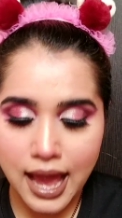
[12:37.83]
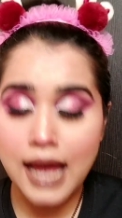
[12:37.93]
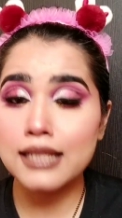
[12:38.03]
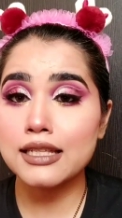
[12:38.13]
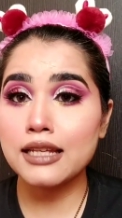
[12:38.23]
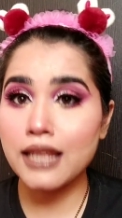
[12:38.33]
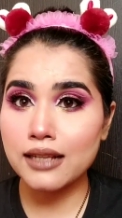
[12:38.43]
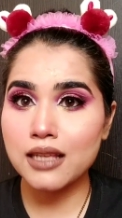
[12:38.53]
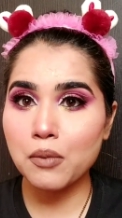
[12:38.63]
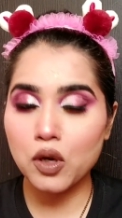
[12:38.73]
And
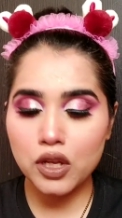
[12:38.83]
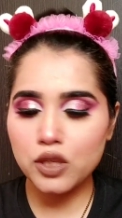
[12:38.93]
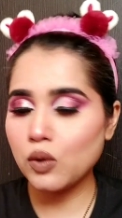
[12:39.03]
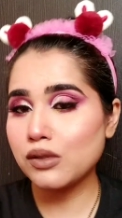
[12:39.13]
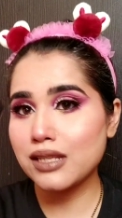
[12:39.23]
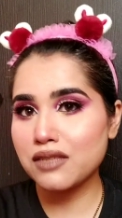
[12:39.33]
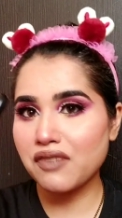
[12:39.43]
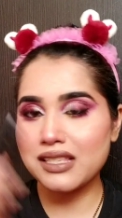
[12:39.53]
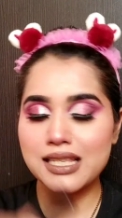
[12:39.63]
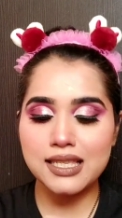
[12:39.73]
next I'm gonna use this
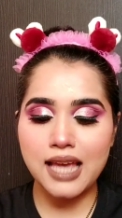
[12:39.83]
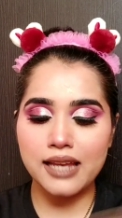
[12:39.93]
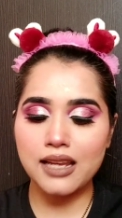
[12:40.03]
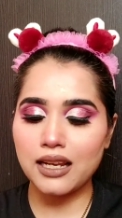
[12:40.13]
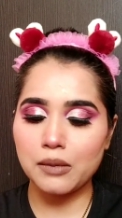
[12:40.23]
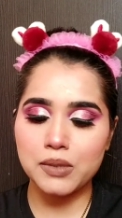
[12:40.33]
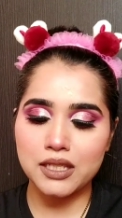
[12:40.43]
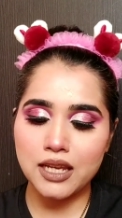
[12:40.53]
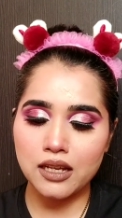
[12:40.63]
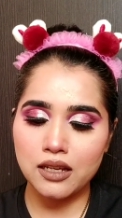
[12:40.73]
Faces Scandal
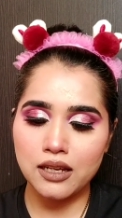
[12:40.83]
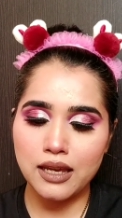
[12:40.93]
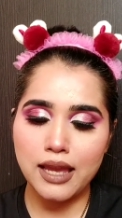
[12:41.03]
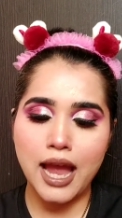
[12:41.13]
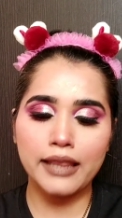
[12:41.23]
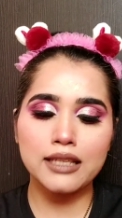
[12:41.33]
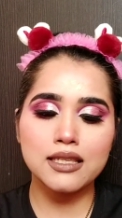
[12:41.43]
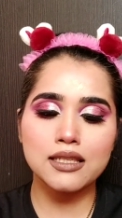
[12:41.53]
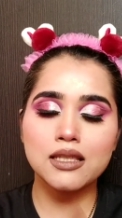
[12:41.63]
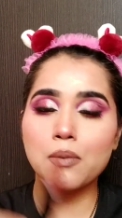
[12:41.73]
lipstick, and
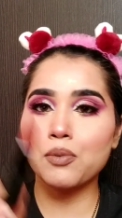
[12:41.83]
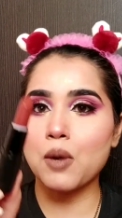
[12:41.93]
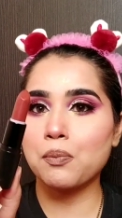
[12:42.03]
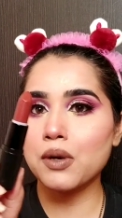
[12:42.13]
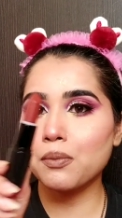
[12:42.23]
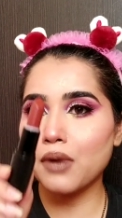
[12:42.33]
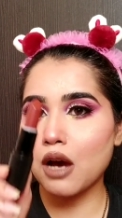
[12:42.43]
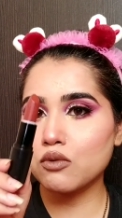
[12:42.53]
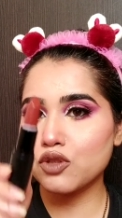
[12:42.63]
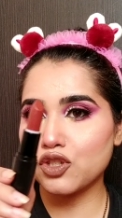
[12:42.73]
this is the proper
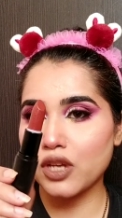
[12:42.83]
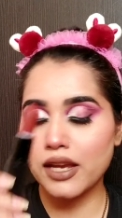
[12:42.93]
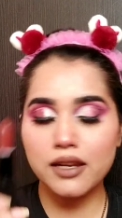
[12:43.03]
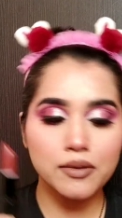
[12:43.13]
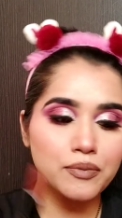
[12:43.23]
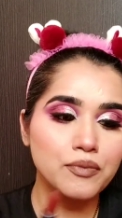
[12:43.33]
brown shade.